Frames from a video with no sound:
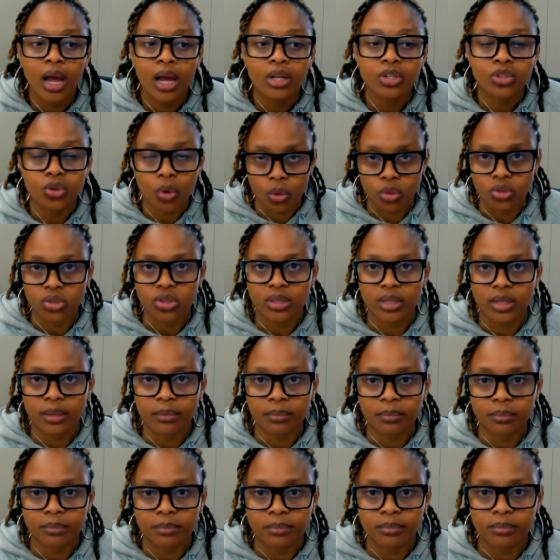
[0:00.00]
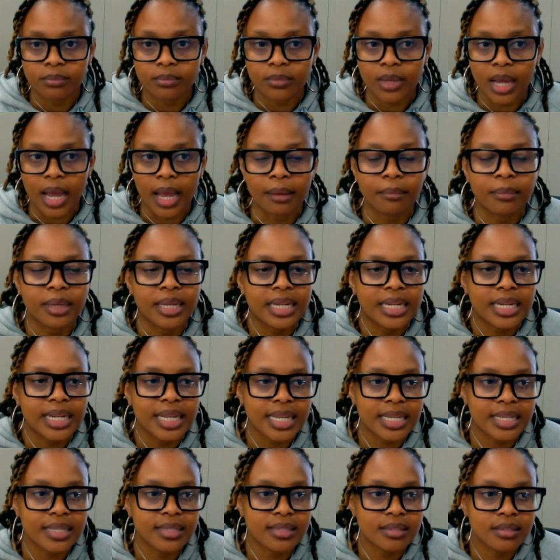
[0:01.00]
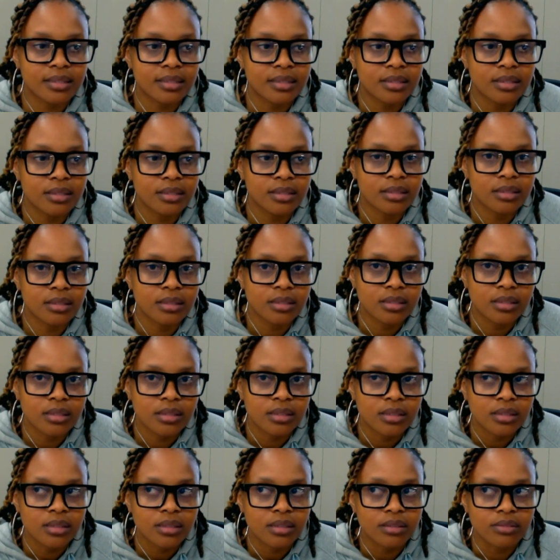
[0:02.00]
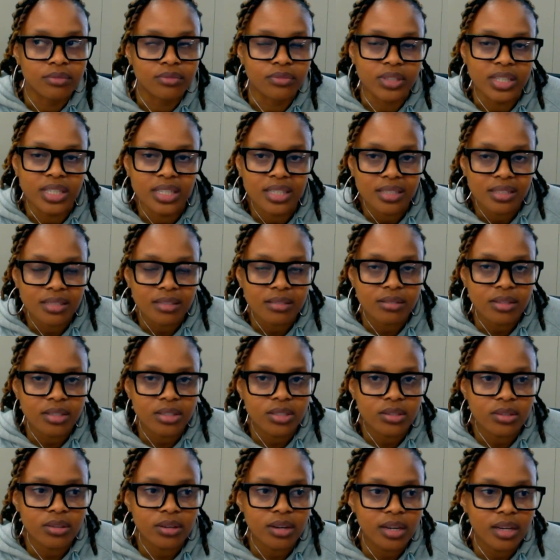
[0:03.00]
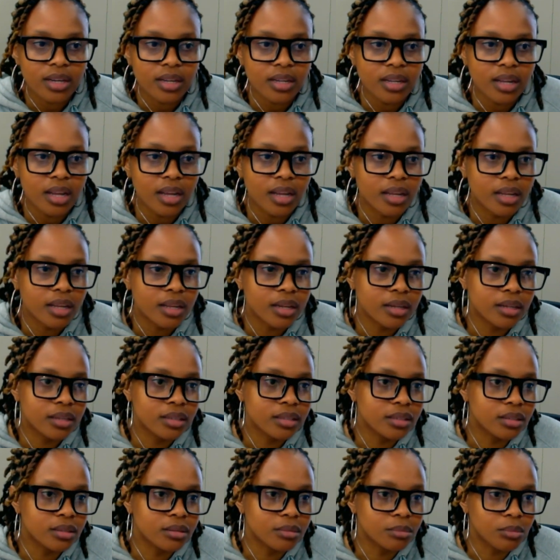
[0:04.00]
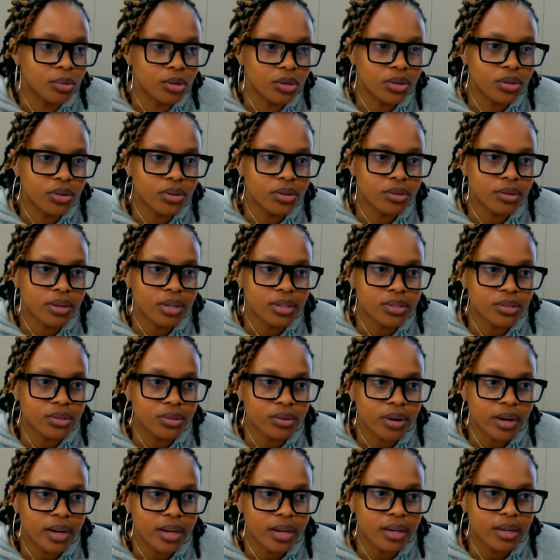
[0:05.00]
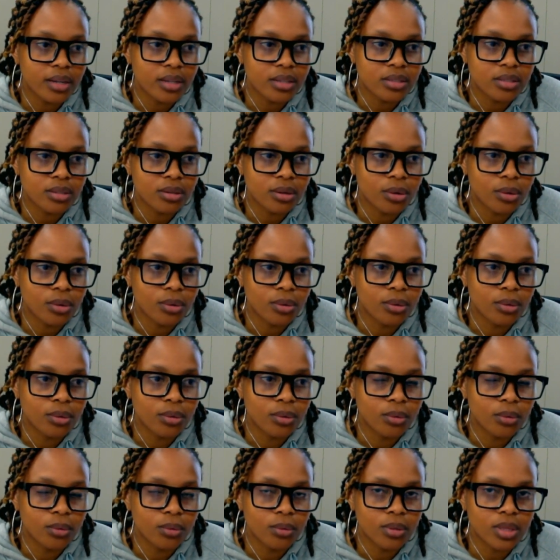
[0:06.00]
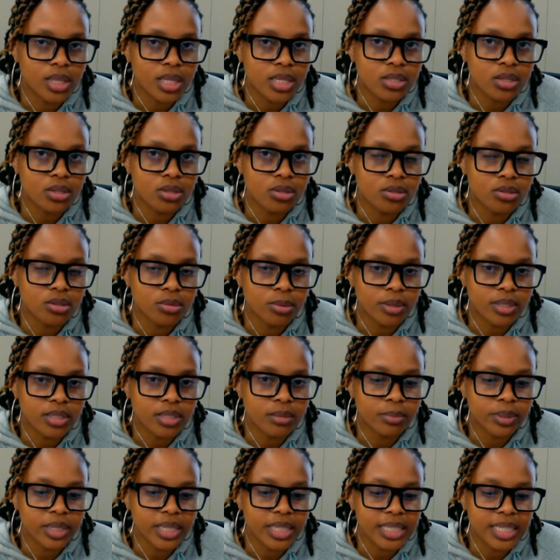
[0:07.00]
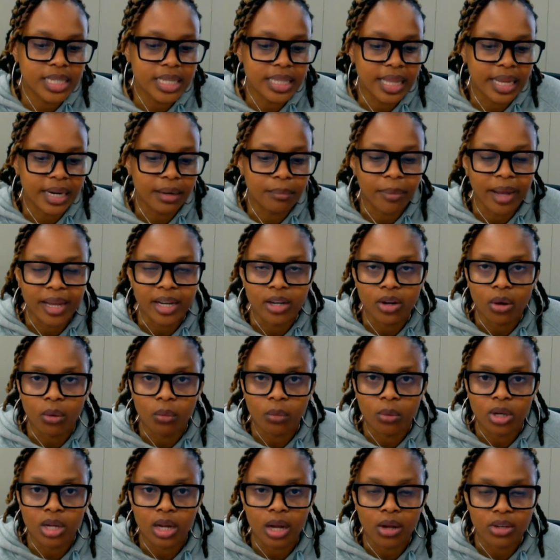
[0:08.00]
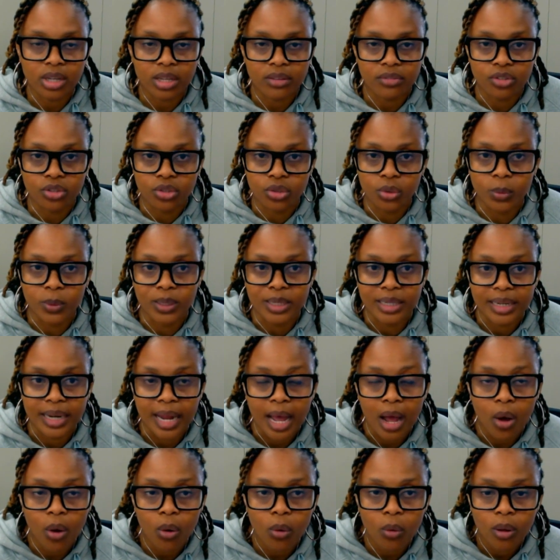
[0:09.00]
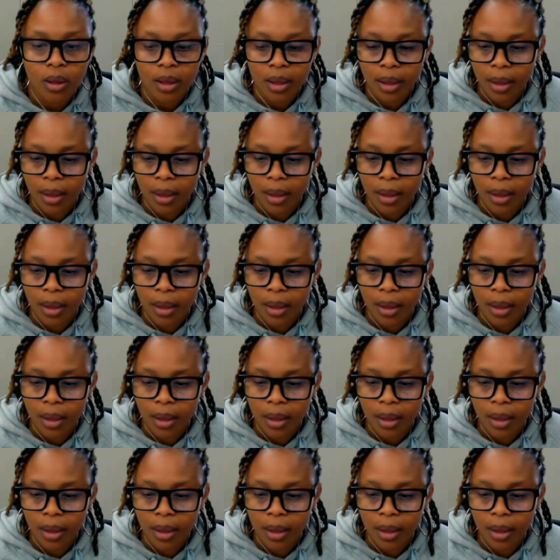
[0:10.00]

talk to them. I mean, it is Venus retrograde and Mercury retrograde, so there's a huge possibility that it might not work out if you do it now,